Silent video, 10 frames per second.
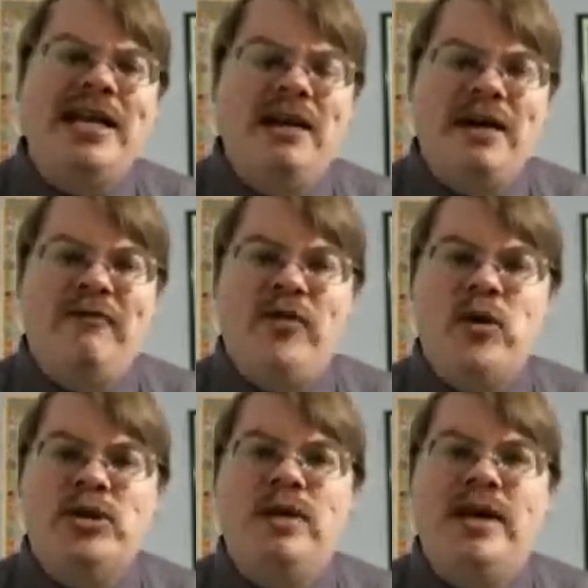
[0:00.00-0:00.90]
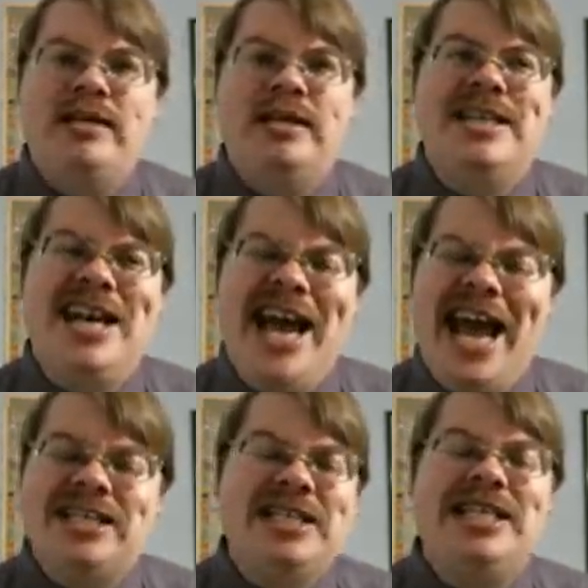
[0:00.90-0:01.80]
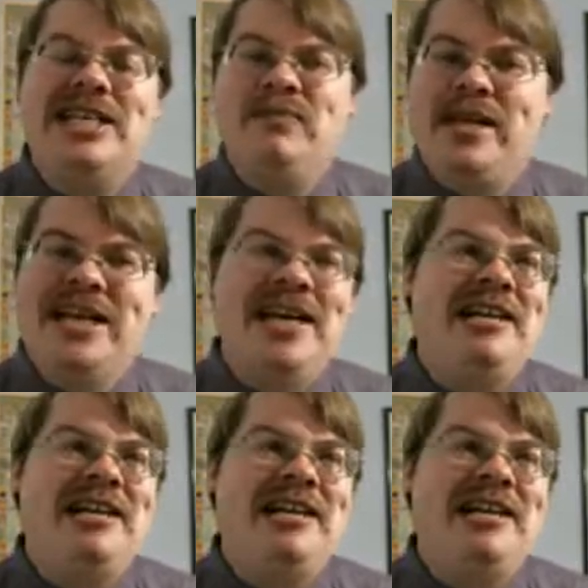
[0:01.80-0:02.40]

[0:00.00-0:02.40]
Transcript: him at first because he's nasty and mean and